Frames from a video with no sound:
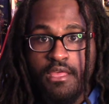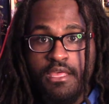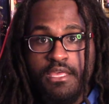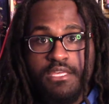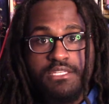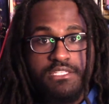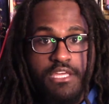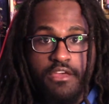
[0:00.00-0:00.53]

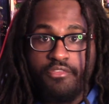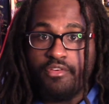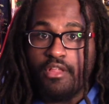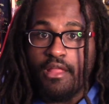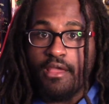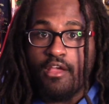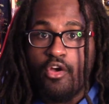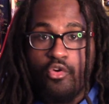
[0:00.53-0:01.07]
Sega felt
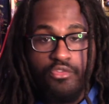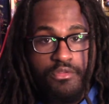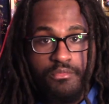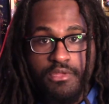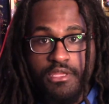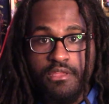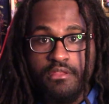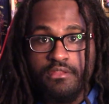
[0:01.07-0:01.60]
like home to
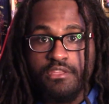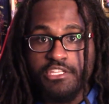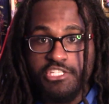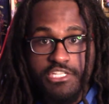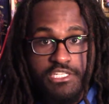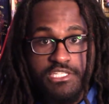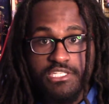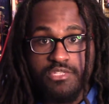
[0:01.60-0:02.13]
me. The
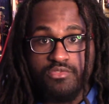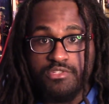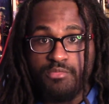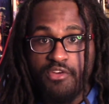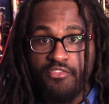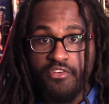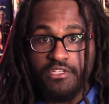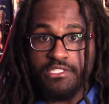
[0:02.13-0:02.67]
Genesis was
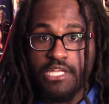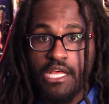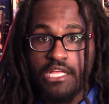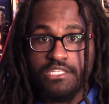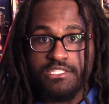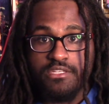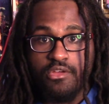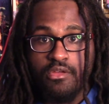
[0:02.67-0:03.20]
my first
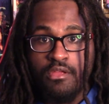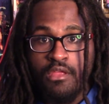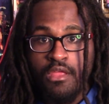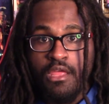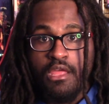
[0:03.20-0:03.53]
console.